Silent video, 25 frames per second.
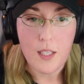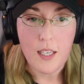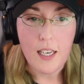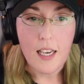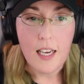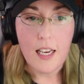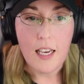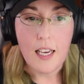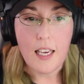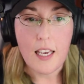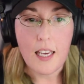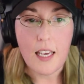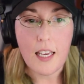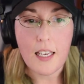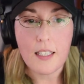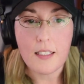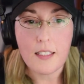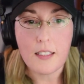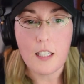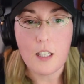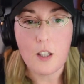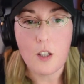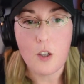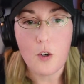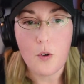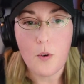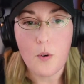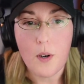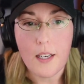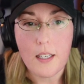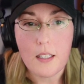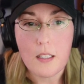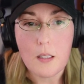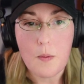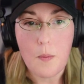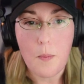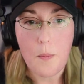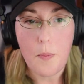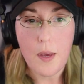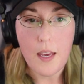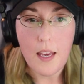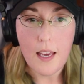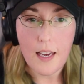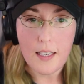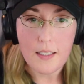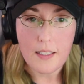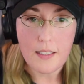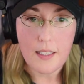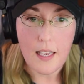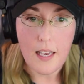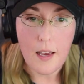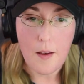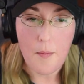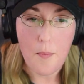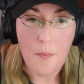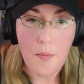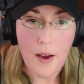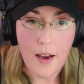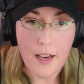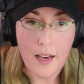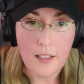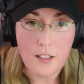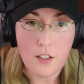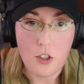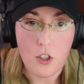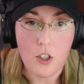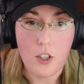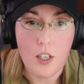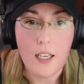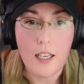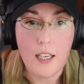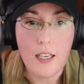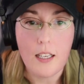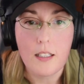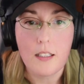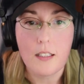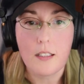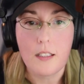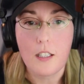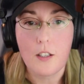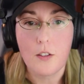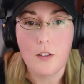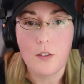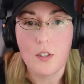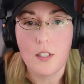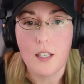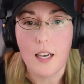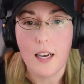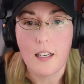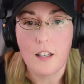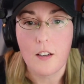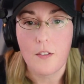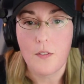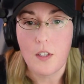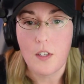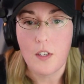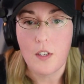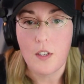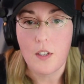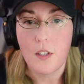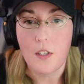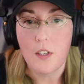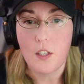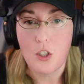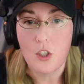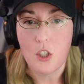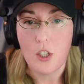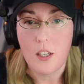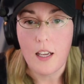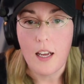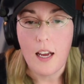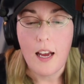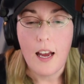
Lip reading: He is a USPSA master in single stack division,